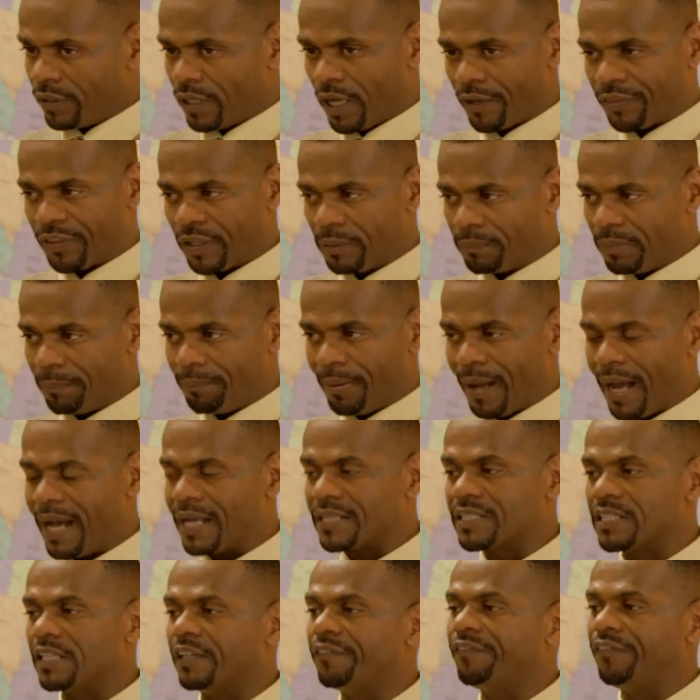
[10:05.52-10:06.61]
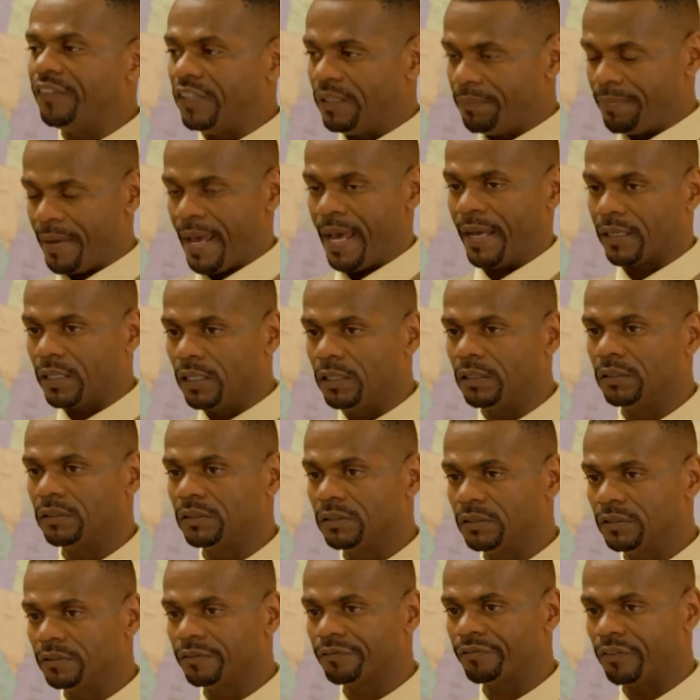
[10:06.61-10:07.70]
nothing but positive feedback
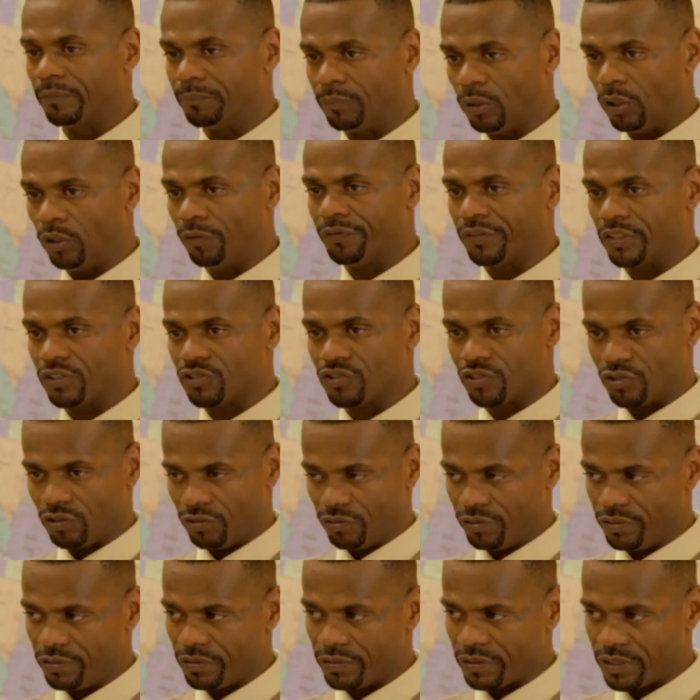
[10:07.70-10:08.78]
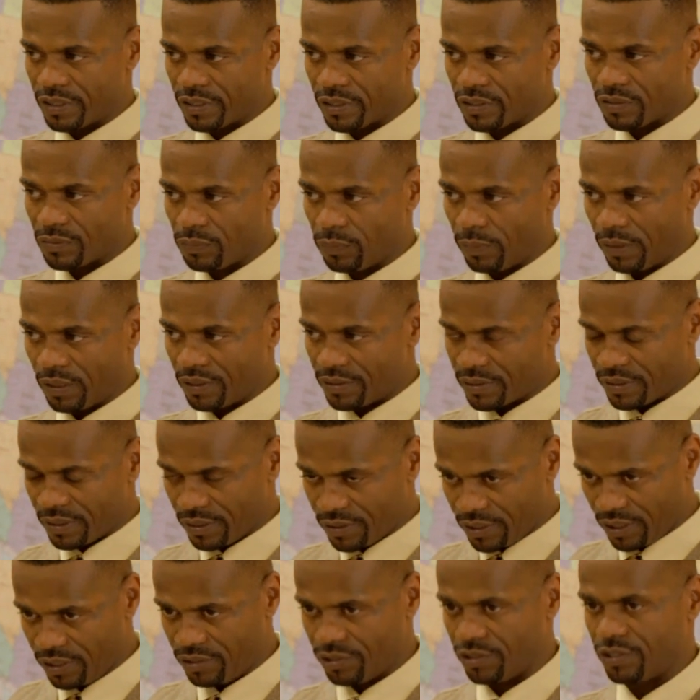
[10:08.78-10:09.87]
from both the students as well as
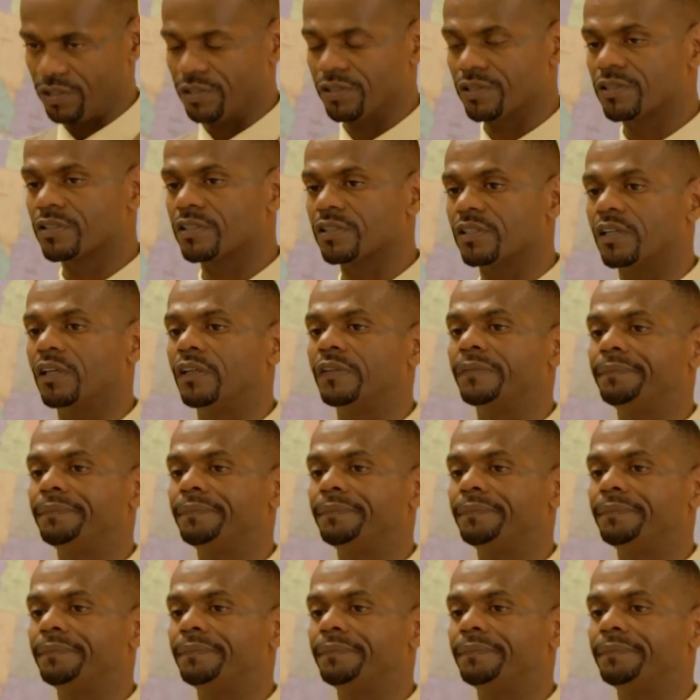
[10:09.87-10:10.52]
the teachers. So